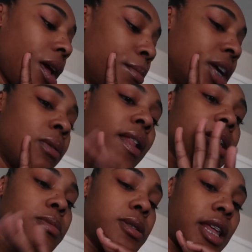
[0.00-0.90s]
But anyway,
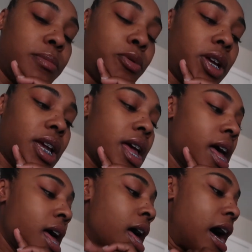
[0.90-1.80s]
that's beside the point.
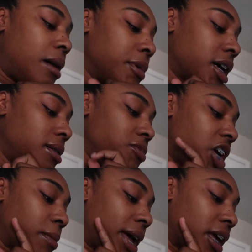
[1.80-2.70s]
I'm gonna come
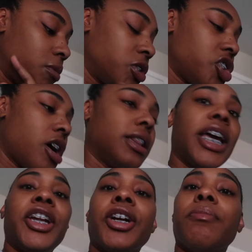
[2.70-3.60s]
check back in with y'all
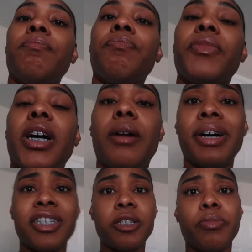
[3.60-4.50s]
later.
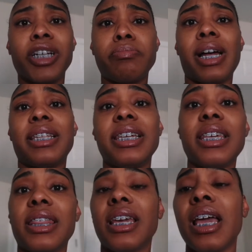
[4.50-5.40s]
I just brushed my
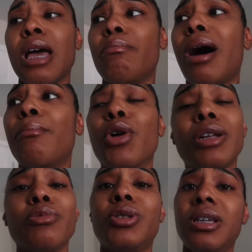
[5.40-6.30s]
teeth. My
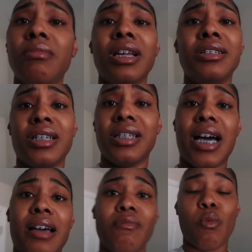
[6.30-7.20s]
morning routine just
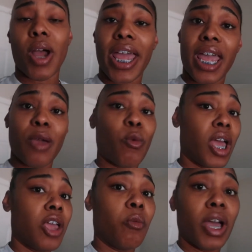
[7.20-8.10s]
got way
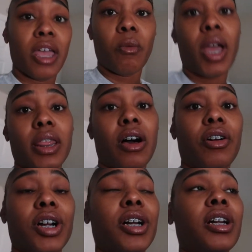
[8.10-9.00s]

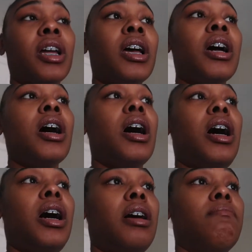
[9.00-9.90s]
longer.
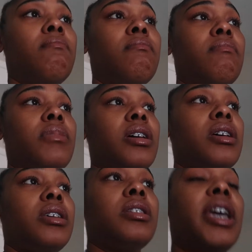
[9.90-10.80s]

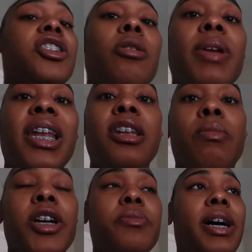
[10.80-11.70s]
They told me I need to
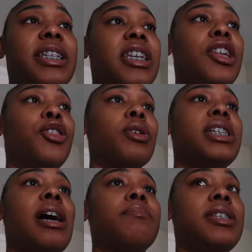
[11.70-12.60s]
brush my teeth 3
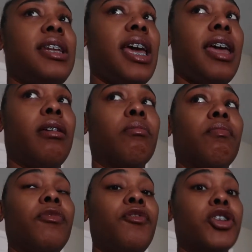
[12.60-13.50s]
times a day
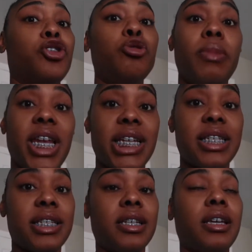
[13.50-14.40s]
for 2
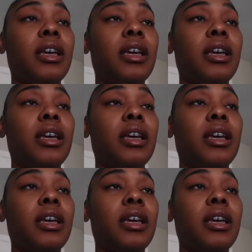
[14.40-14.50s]
minutes.